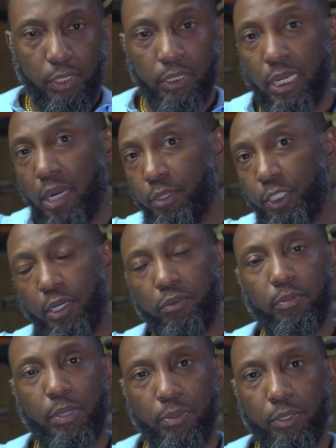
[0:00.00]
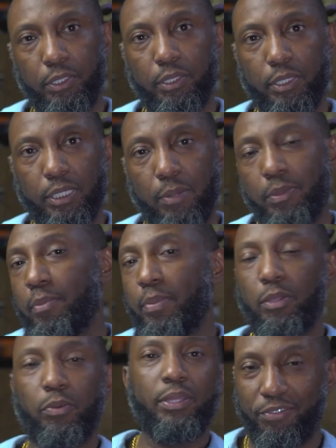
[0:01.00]
So I'd be sharing from my personal example. And
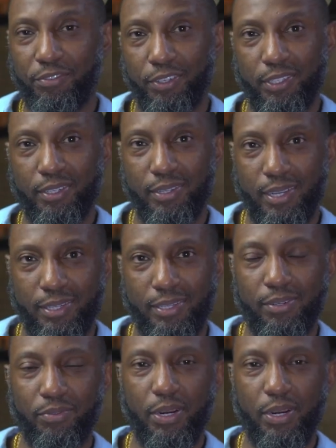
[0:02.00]
by the way, the first lesson,